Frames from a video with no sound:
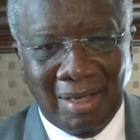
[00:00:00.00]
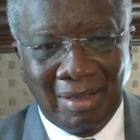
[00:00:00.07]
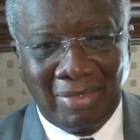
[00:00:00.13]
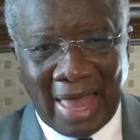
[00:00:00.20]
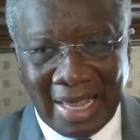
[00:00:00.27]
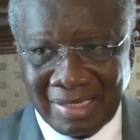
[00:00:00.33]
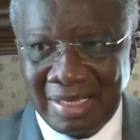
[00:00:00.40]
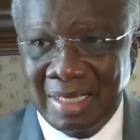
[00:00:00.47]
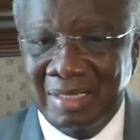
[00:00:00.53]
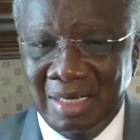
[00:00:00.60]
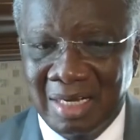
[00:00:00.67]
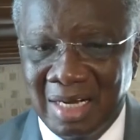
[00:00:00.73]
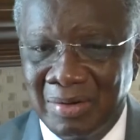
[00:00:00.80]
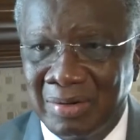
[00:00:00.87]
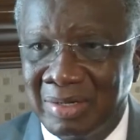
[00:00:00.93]
that
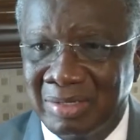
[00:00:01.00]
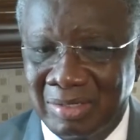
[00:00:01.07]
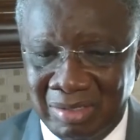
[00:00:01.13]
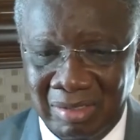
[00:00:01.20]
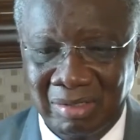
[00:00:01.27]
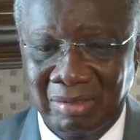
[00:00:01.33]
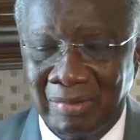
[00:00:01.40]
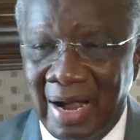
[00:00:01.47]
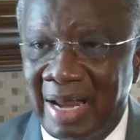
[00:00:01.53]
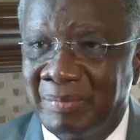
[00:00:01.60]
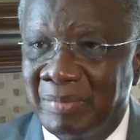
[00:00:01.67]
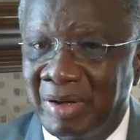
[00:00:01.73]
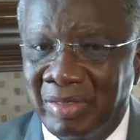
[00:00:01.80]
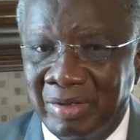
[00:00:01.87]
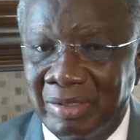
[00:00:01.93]
centenarian's
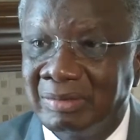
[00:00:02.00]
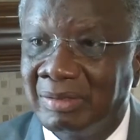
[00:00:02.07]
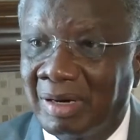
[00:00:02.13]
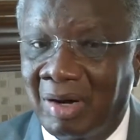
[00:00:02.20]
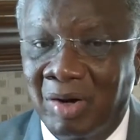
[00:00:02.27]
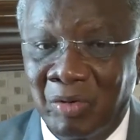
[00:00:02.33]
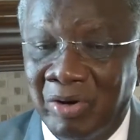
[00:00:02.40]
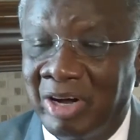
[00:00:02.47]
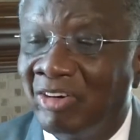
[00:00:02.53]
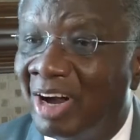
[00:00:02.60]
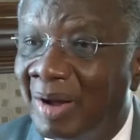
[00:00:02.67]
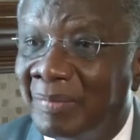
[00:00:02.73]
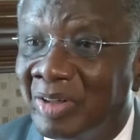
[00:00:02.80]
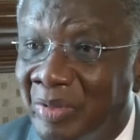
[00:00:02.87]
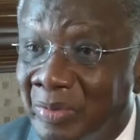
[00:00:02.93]
grandmother or
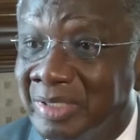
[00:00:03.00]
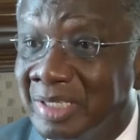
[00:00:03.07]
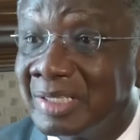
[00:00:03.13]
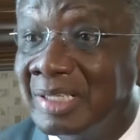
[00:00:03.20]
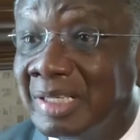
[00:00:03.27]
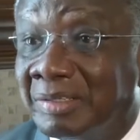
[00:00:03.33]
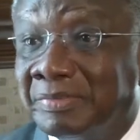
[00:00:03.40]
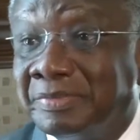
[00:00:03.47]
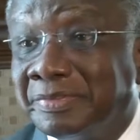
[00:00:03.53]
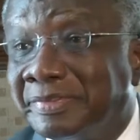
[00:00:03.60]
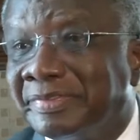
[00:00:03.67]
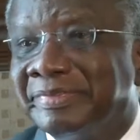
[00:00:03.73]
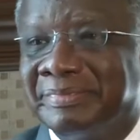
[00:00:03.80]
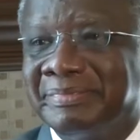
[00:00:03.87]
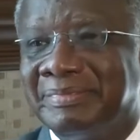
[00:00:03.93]
great-grandmother was a slave.
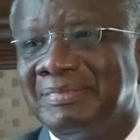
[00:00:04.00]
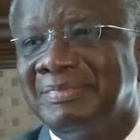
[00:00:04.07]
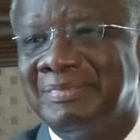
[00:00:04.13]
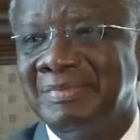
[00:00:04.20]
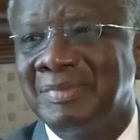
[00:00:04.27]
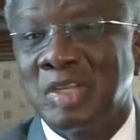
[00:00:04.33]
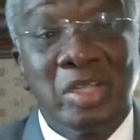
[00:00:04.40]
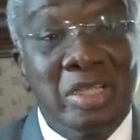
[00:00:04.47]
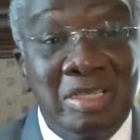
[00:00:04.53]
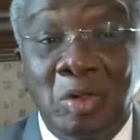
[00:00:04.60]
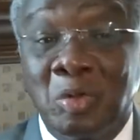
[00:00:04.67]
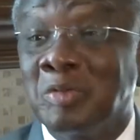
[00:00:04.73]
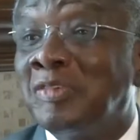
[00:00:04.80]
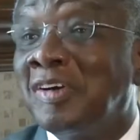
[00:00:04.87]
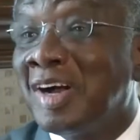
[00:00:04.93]
So it's not
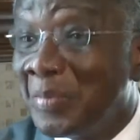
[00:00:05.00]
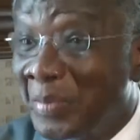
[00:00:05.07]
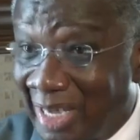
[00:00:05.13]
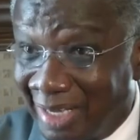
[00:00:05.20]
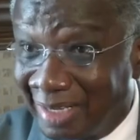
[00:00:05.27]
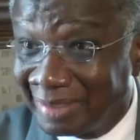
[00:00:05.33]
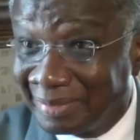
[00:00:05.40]
too far away.